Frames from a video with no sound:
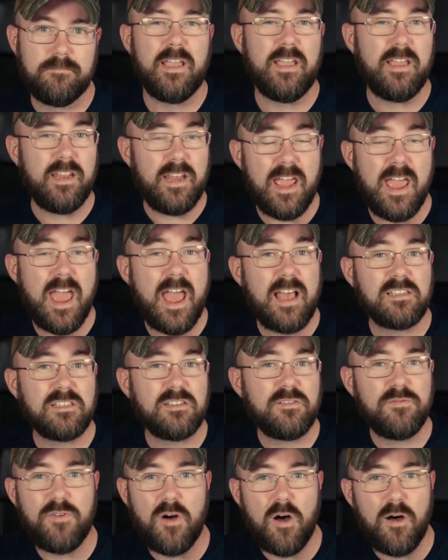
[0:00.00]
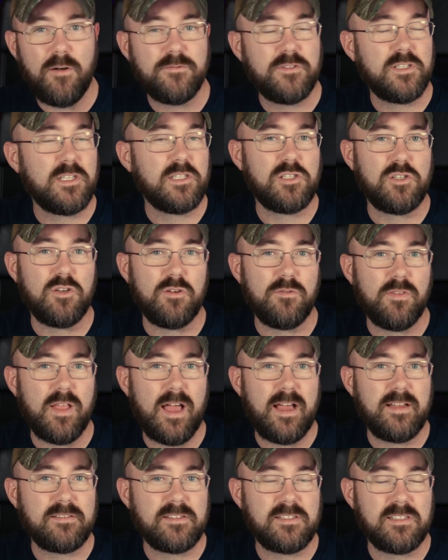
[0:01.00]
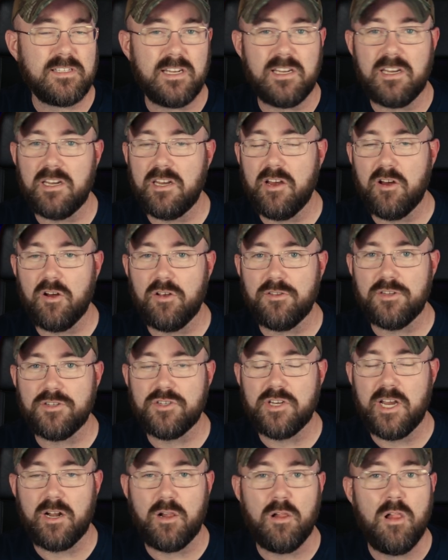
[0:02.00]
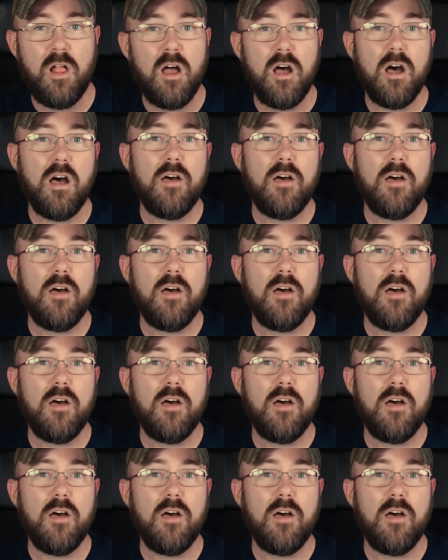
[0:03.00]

It has evolved since you've last seen it here on the channel,